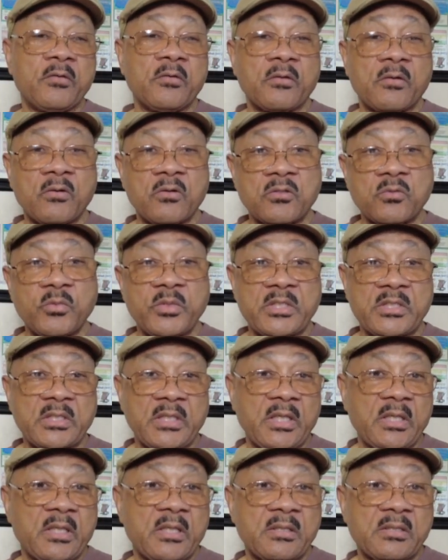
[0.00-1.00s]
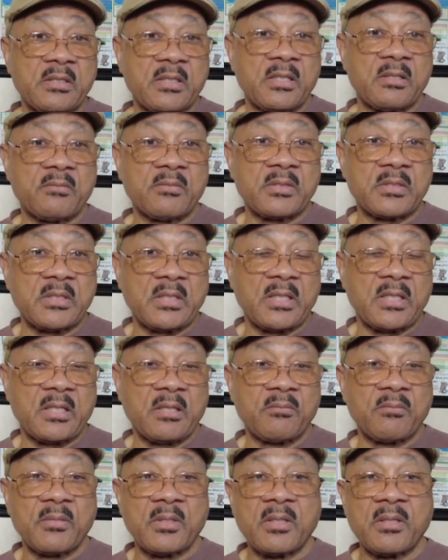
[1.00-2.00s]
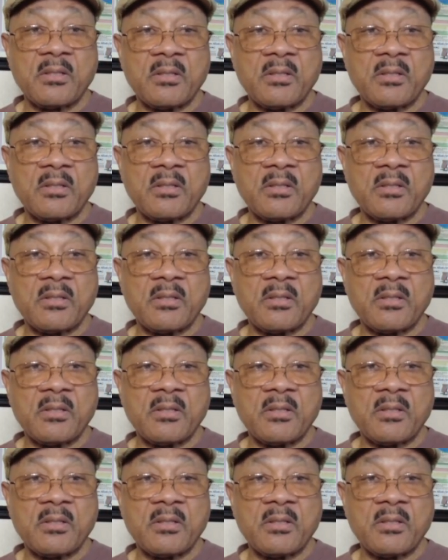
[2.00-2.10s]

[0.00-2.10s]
Of course, we say that time to time.